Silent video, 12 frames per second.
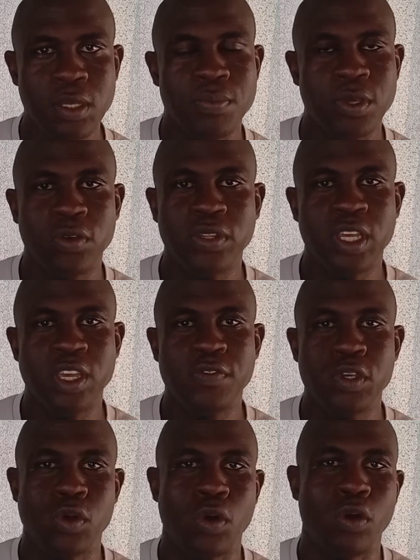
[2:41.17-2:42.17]
be able to give
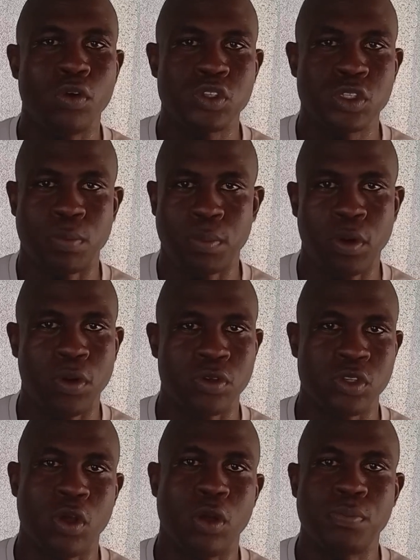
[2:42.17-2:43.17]
you all
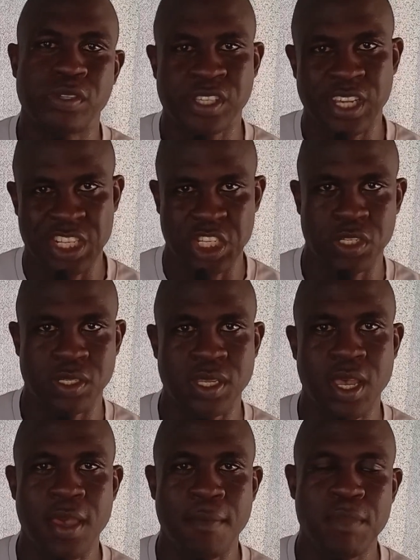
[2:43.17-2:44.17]
support, all protections,
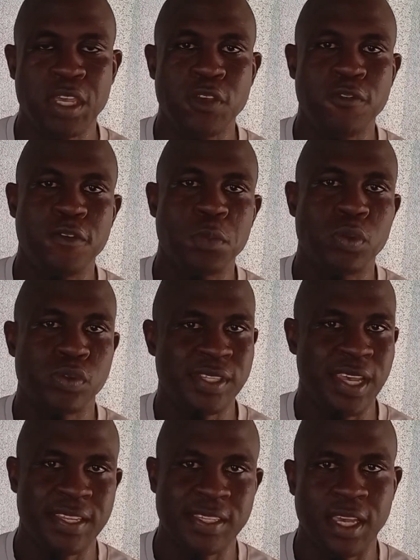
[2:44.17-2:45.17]
making you feel
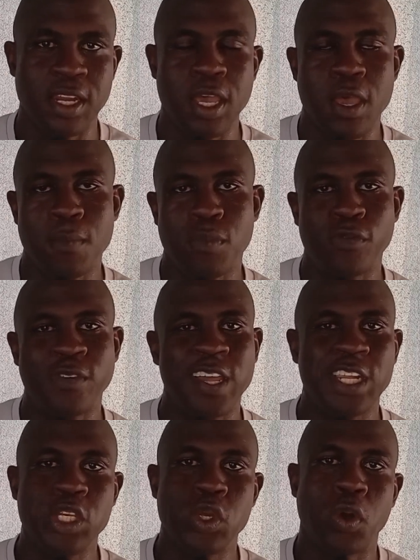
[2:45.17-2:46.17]
protected,
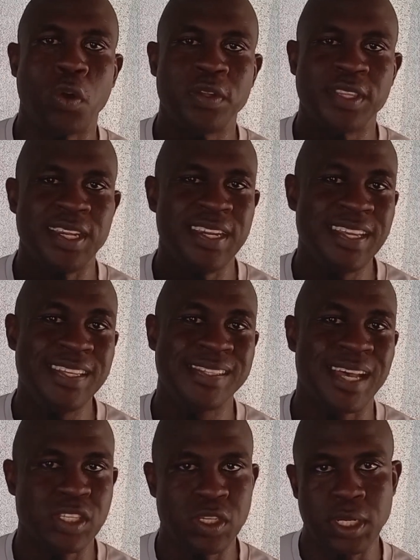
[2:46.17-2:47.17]
providing you all the needs
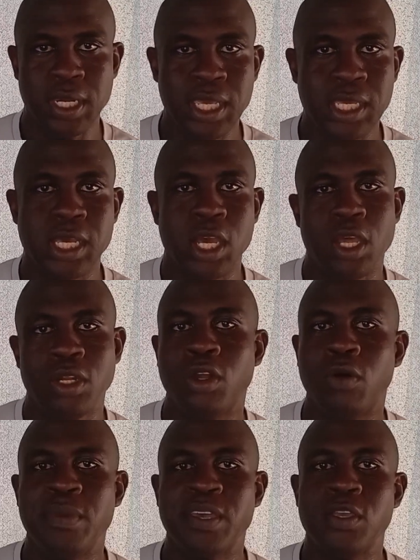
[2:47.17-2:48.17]
that you need, not
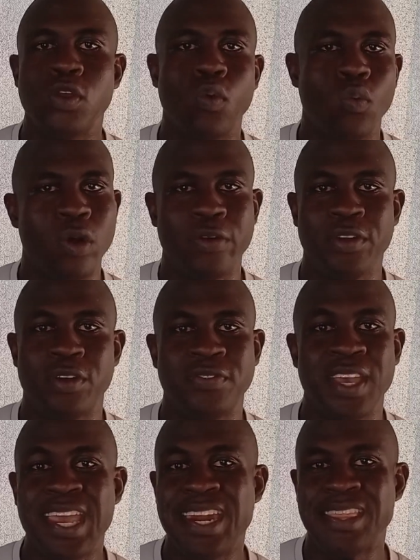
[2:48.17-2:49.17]
making you worry of
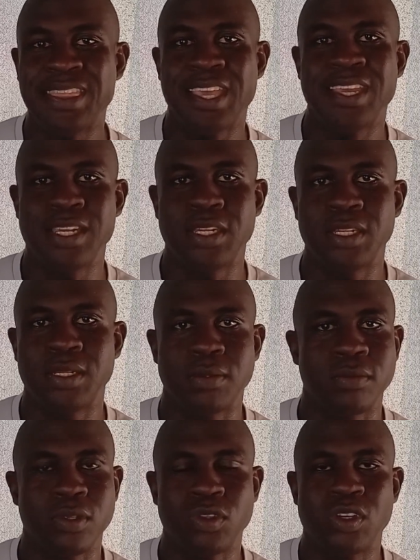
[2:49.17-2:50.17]
anything,
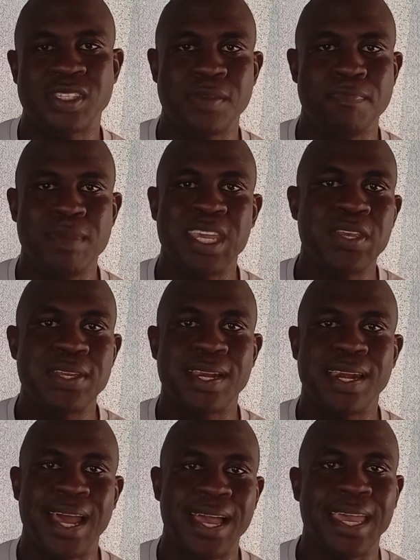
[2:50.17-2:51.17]
not making you
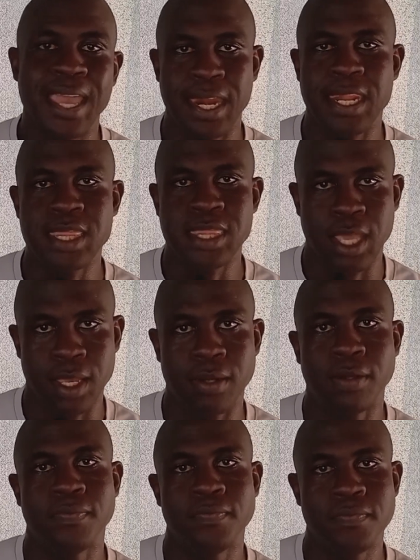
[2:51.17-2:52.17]
lack anything.